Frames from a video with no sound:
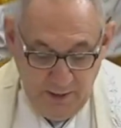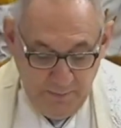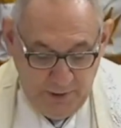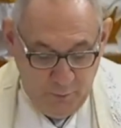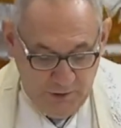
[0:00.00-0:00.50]

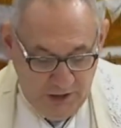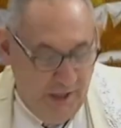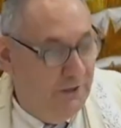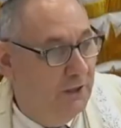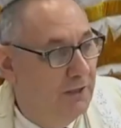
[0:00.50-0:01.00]
but which
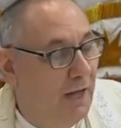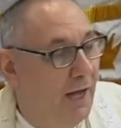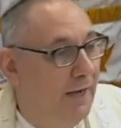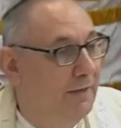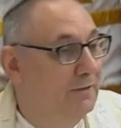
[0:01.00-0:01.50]

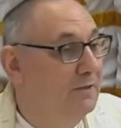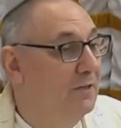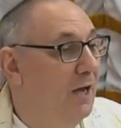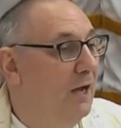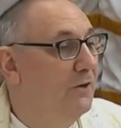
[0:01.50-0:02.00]
underlies
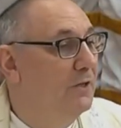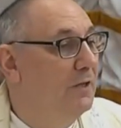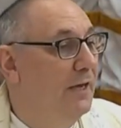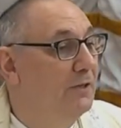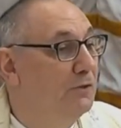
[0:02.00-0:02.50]

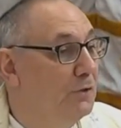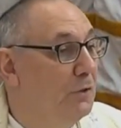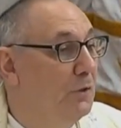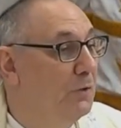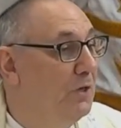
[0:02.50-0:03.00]

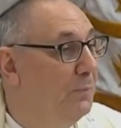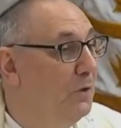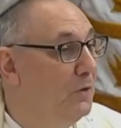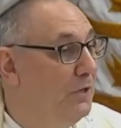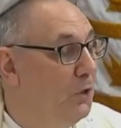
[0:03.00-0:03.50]
true
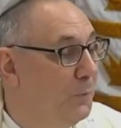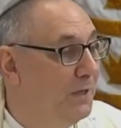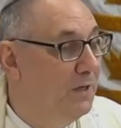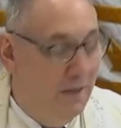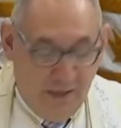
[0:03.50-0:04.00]

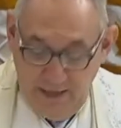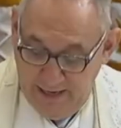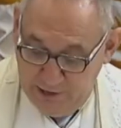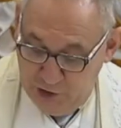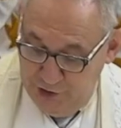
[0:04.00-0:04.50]
human
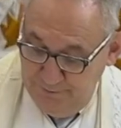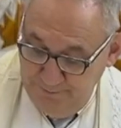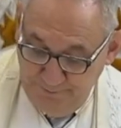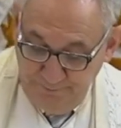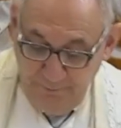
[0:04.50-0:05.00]
connection.
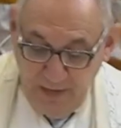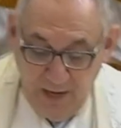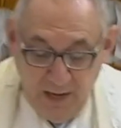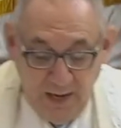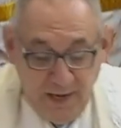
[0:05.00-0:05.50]

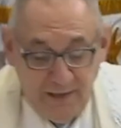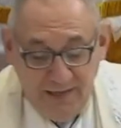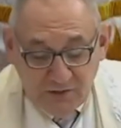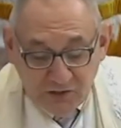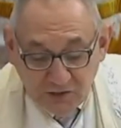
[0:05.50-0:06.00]

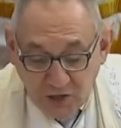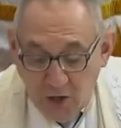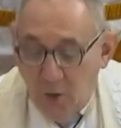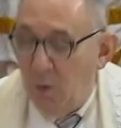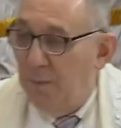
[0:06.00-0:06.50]
Yet
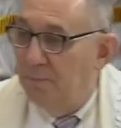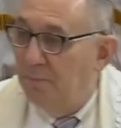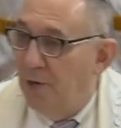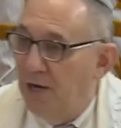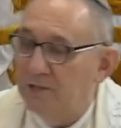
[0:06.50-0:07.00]
so
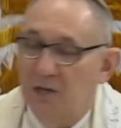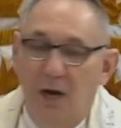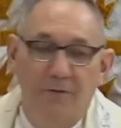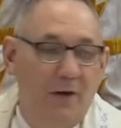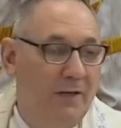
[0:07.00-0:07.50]
much
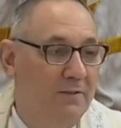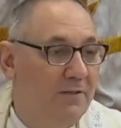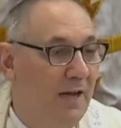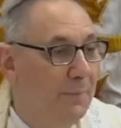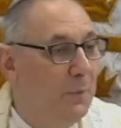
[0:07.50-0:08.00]
of our
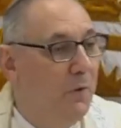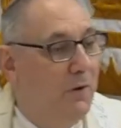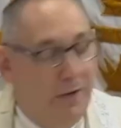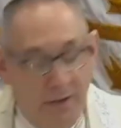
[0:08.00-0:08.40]
contemporary